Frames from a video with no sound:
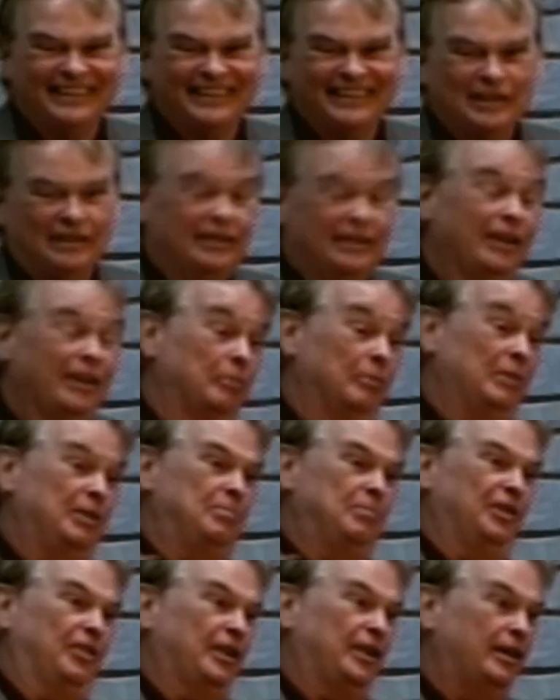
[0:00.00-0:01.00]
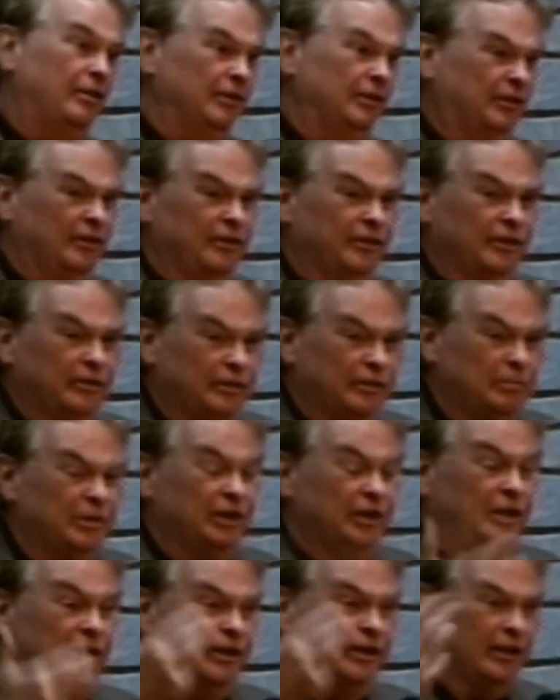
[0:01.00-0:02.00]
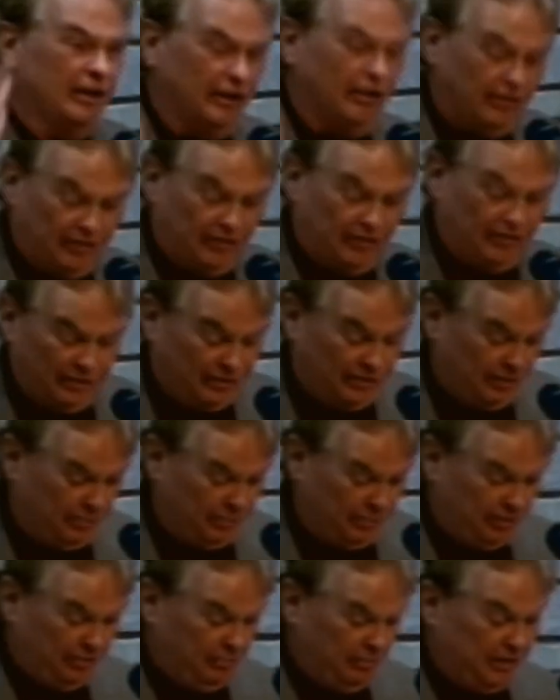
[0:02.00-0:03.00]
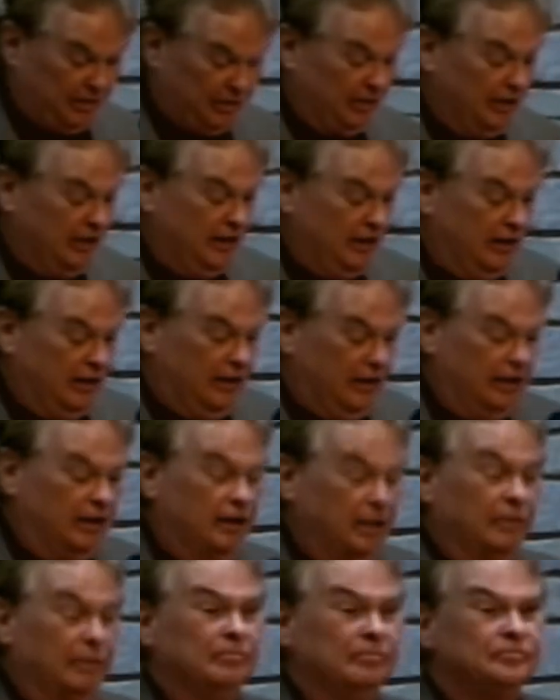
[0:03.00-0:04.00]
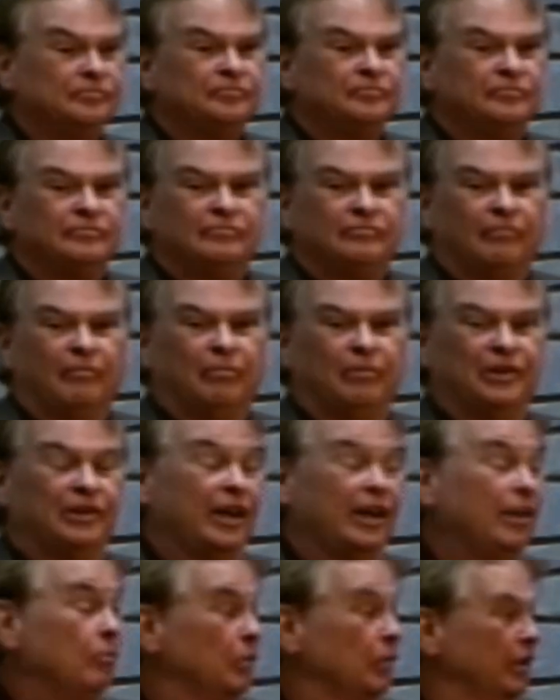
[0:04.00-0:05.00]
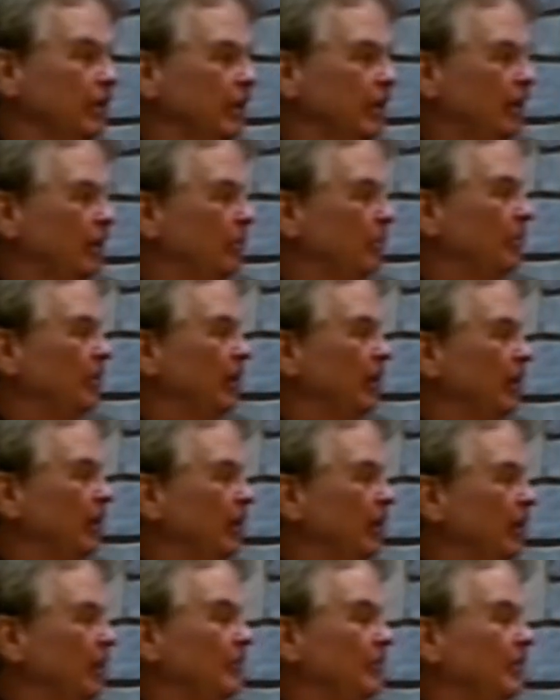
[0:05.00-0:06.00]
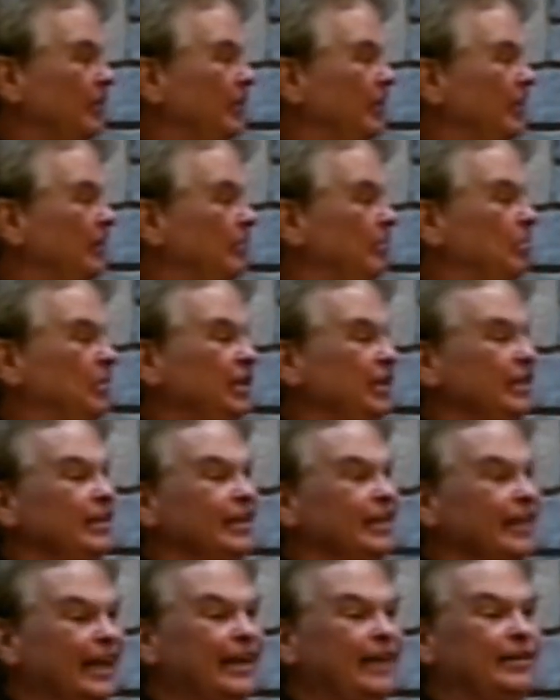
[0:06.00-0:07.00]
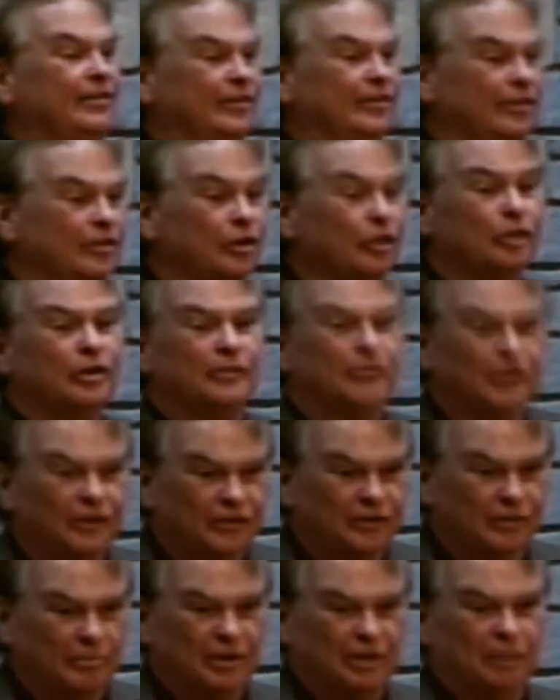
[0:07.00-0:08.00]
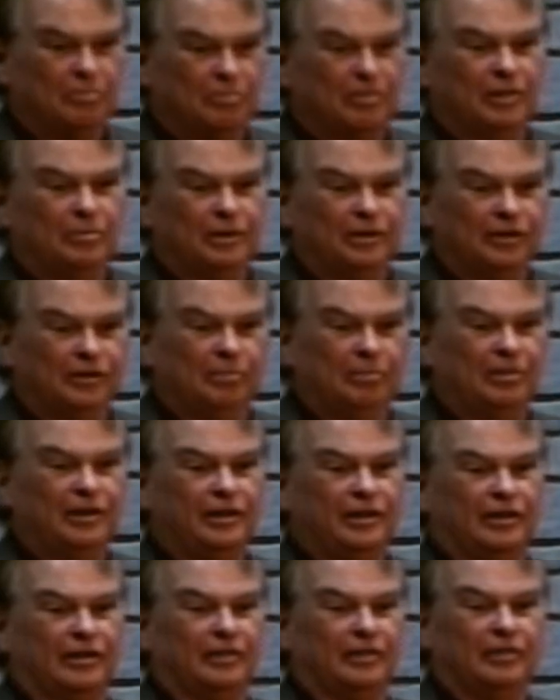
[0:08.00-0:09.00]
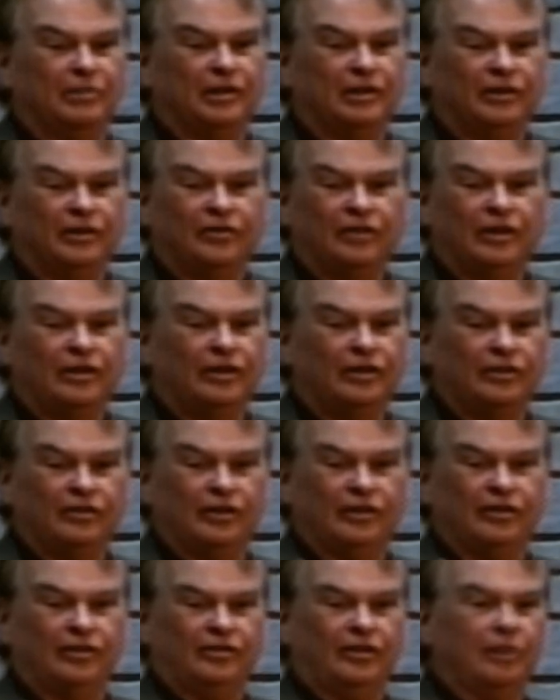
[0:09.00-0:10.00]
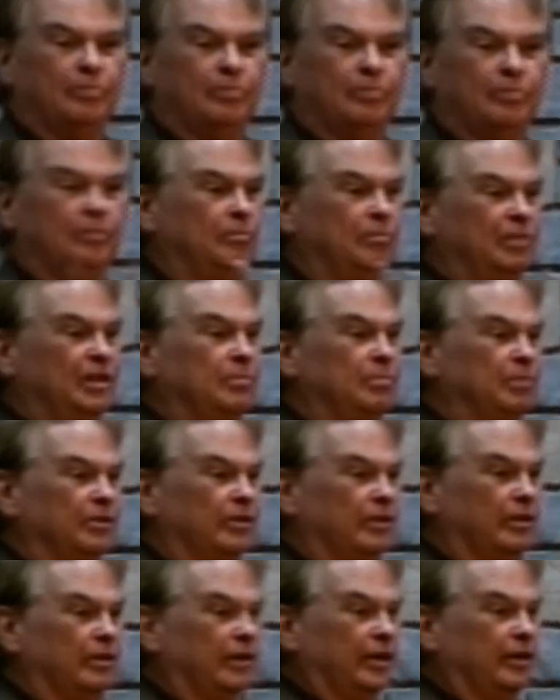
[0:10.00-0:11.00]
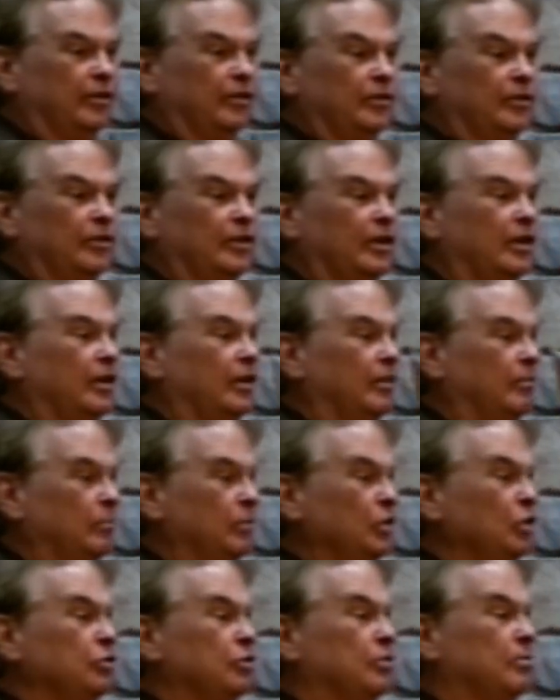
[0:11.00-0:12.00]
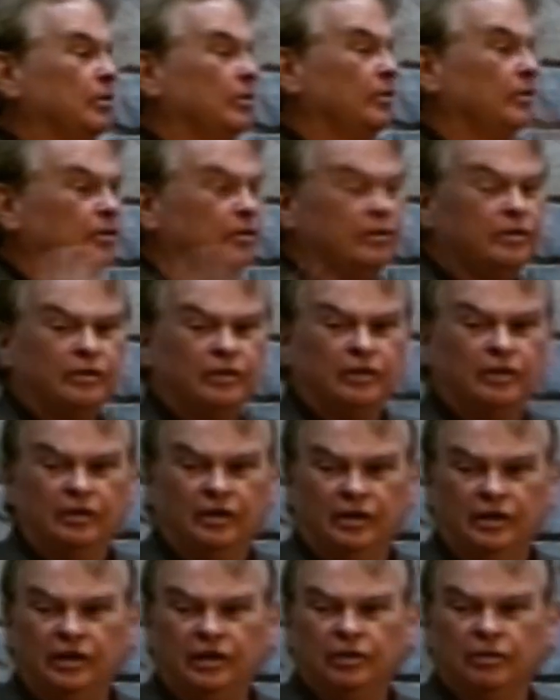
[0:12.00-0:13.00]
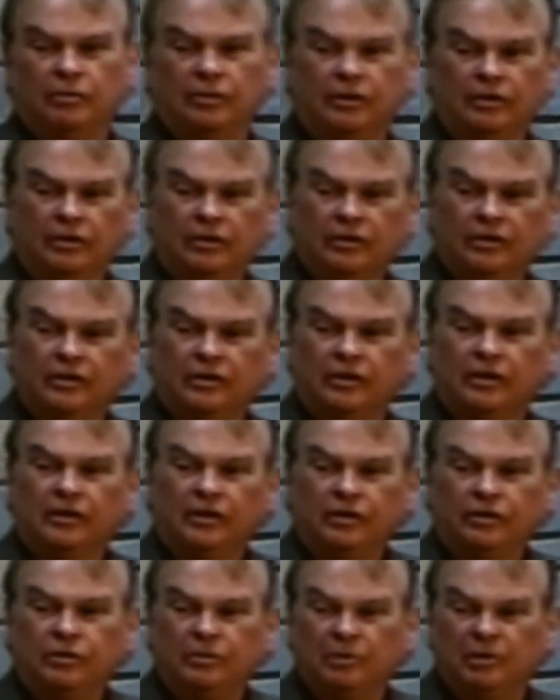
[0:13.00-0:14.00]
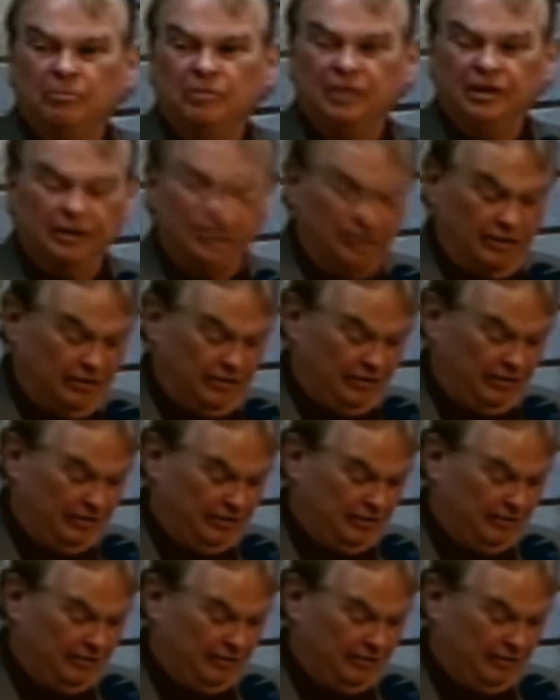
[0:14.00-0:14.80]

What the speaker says: Now, there might be thousands of them in their case or something, but that really helped them be less nervous about public speaking because they just accepted people as mutual, equal human beings.